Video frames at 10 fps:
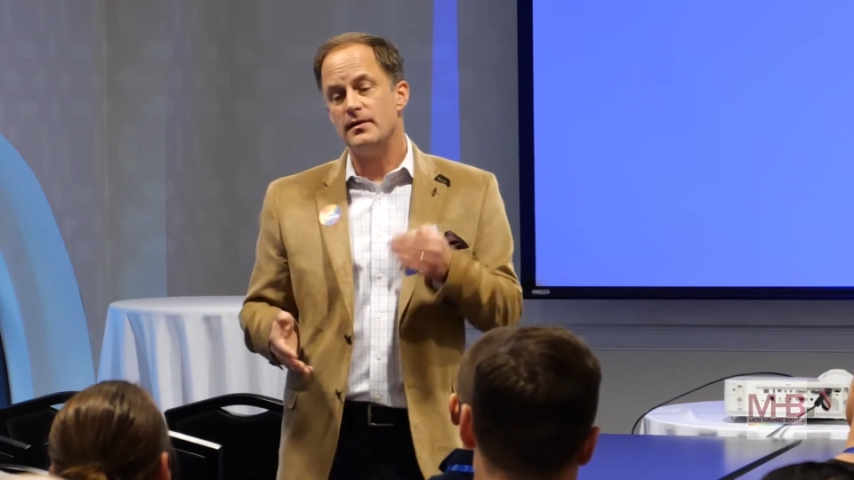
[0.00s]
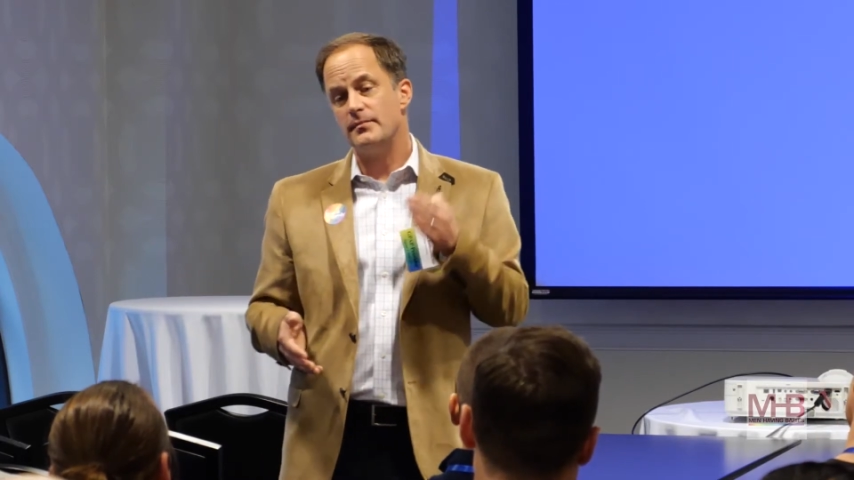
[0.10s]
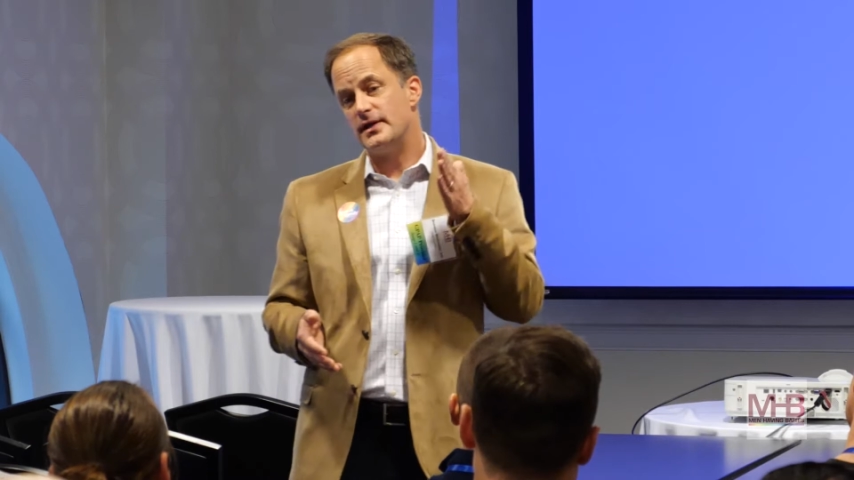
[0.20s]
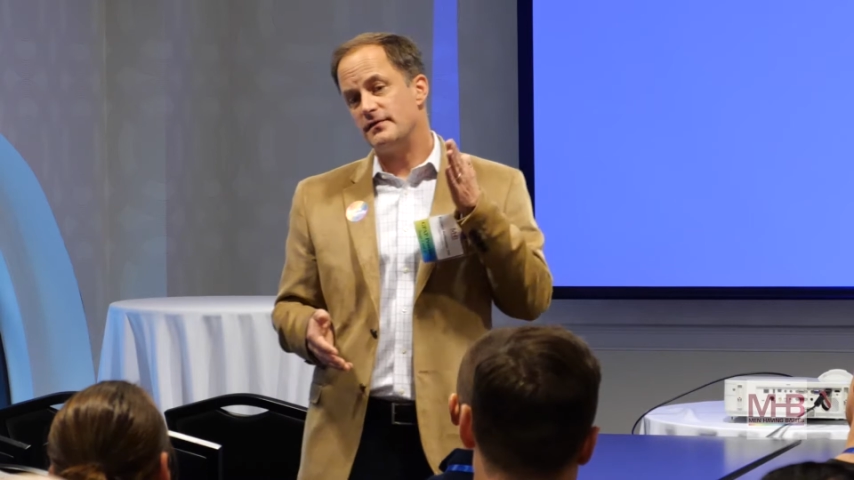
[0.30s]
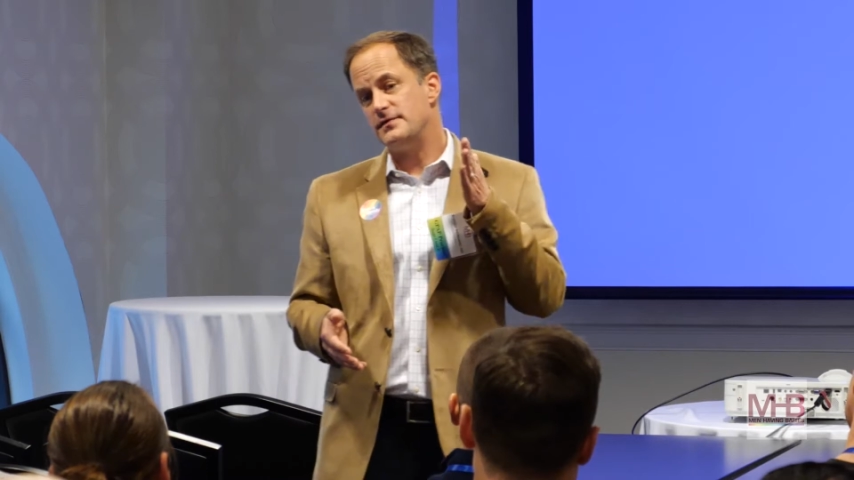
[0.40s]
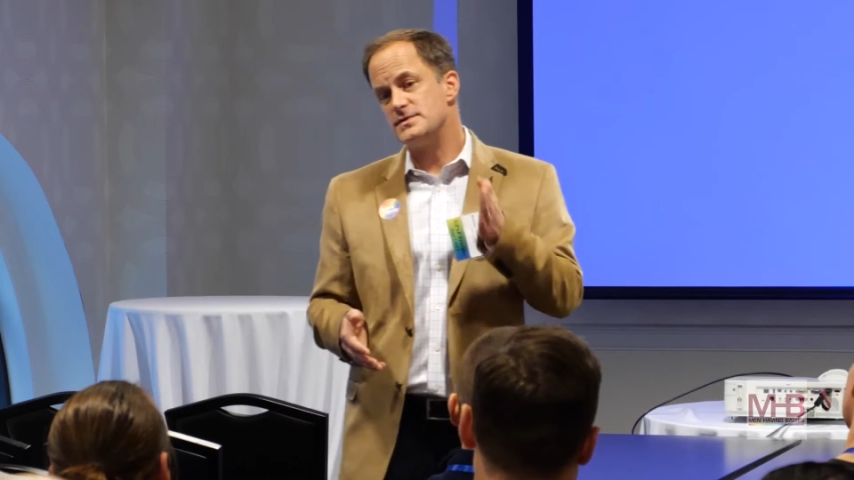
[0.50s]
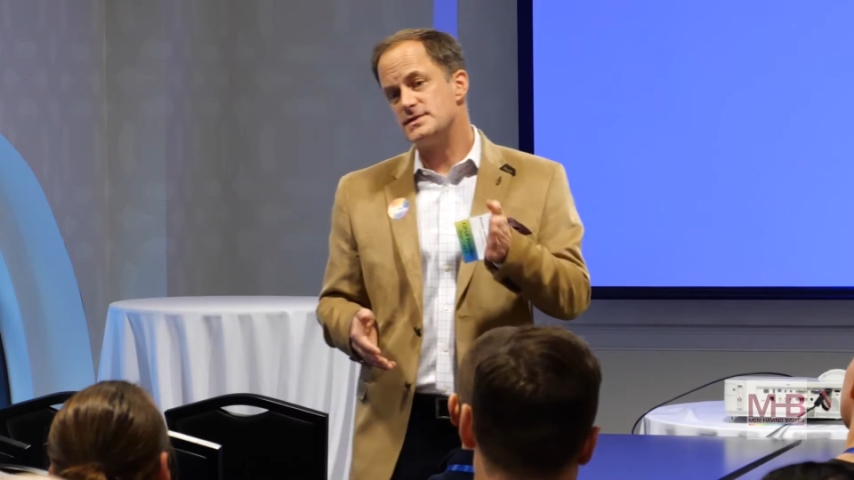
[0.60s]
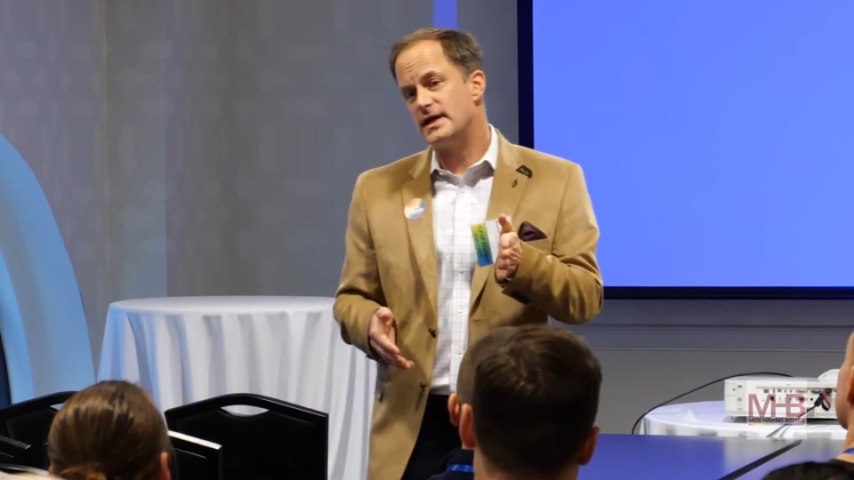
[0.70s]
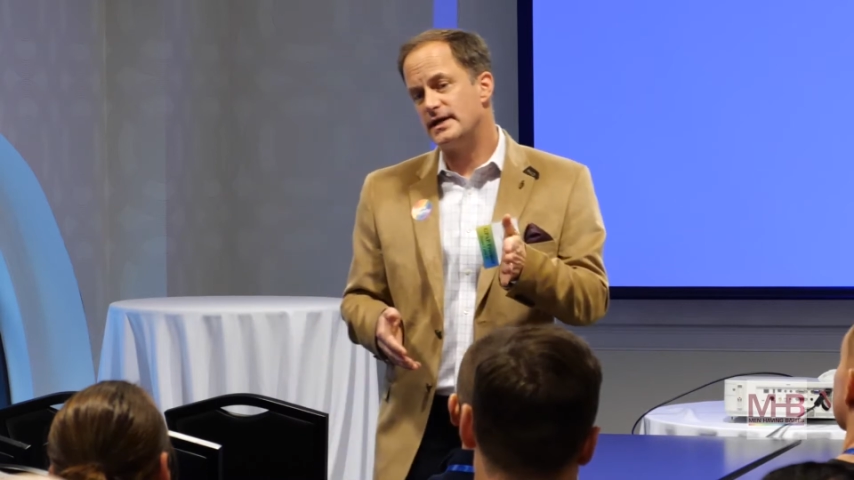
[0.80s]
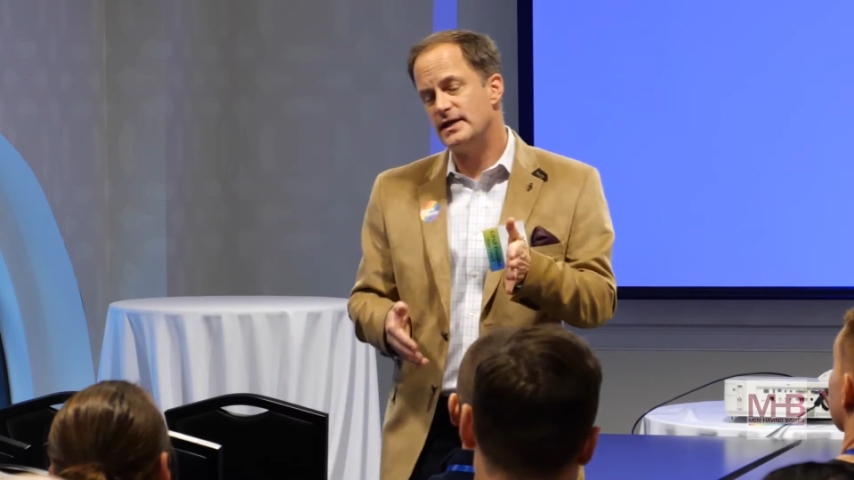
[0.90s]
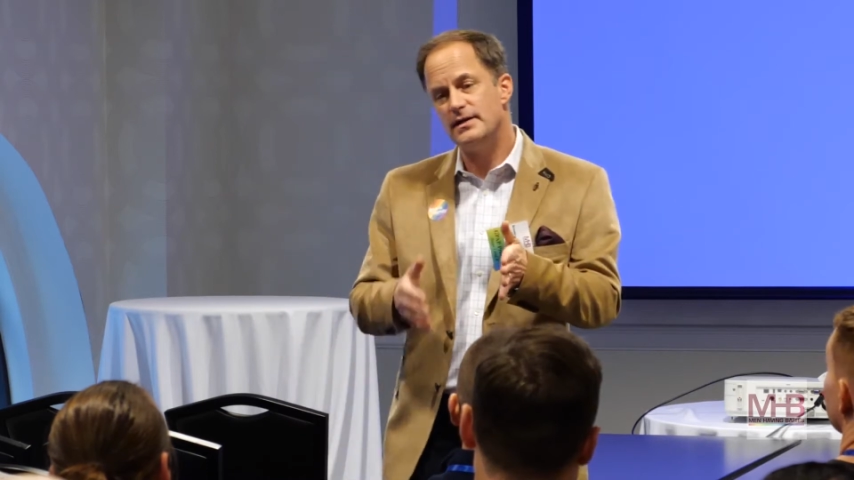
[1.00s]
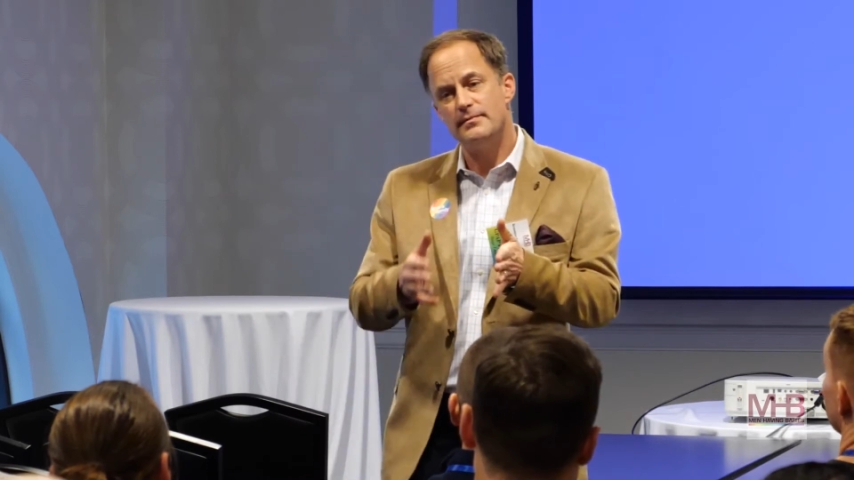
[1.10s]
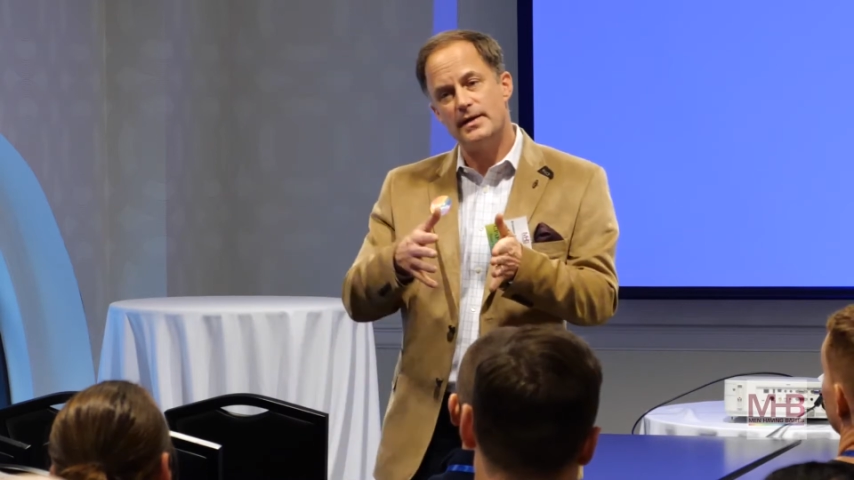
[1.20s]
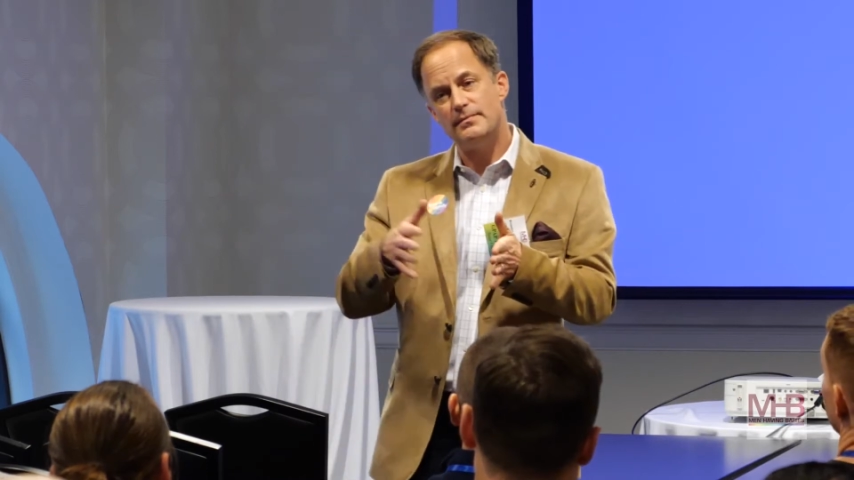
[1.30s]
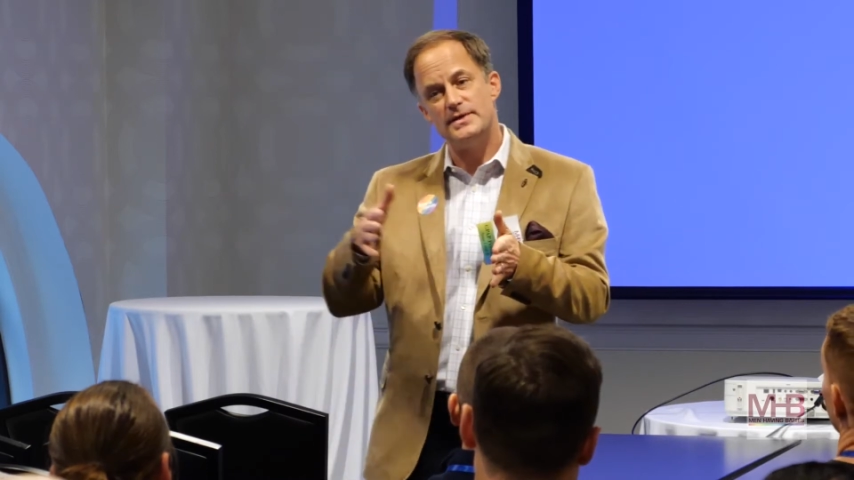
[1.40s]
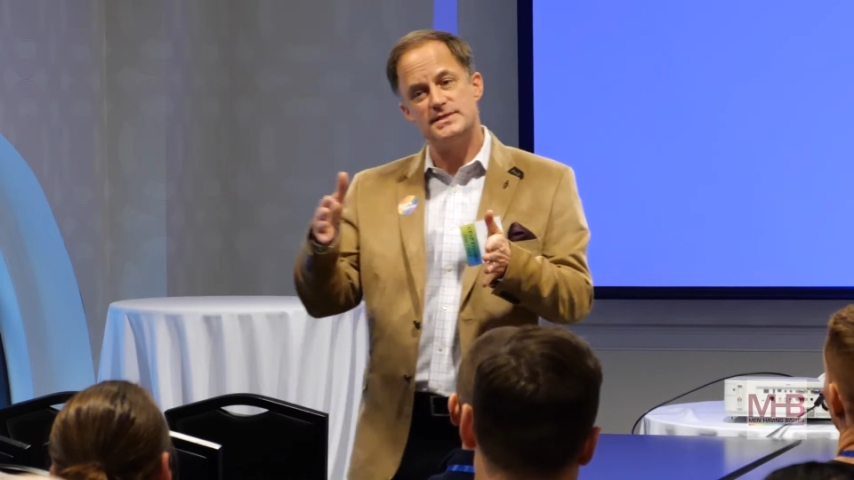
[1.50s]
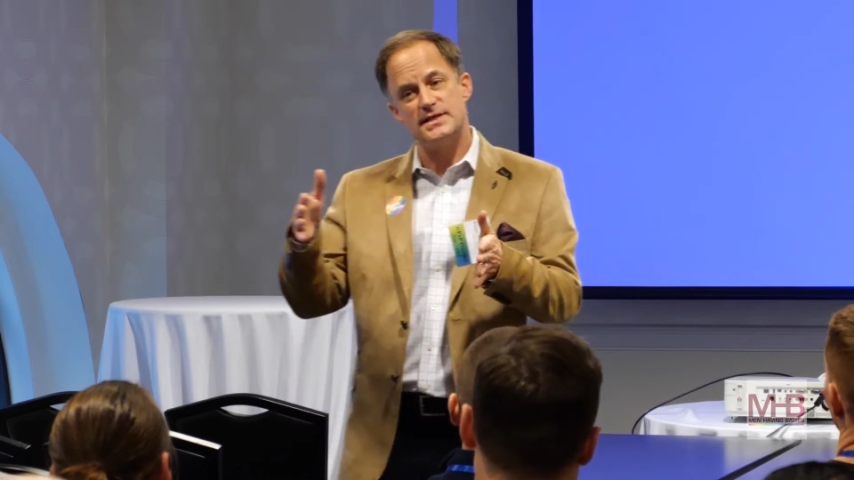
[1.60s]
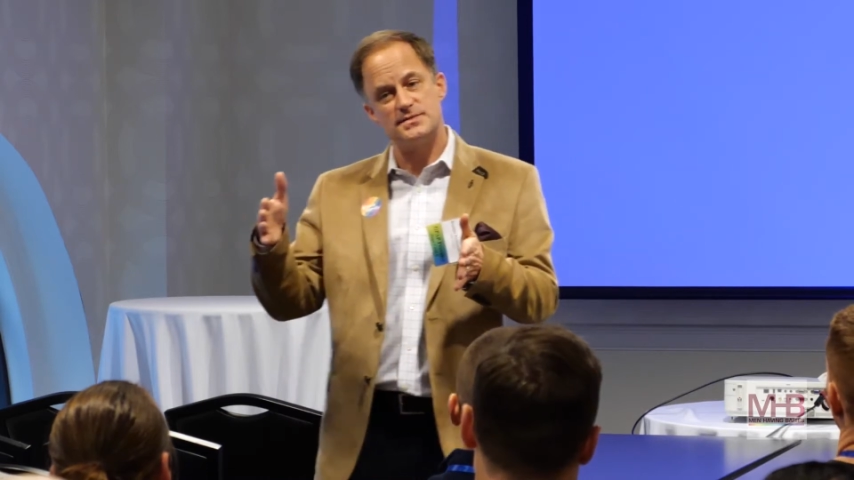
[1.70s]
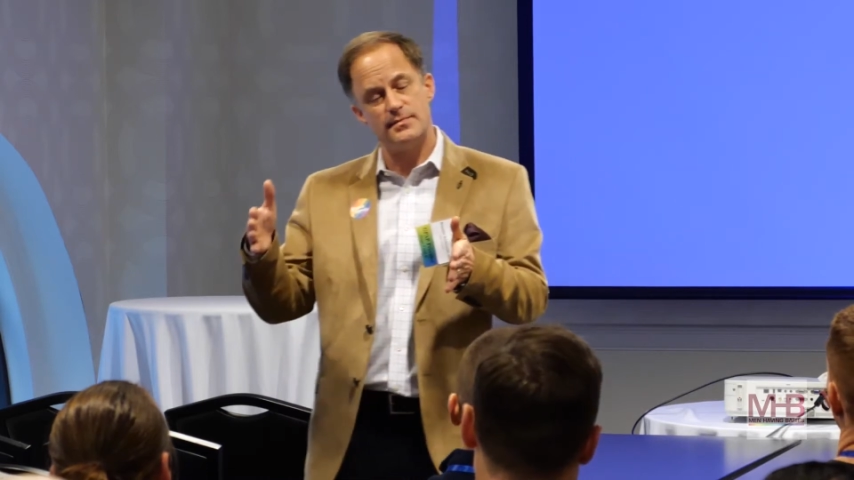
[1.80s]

But if you sign in, it might be 6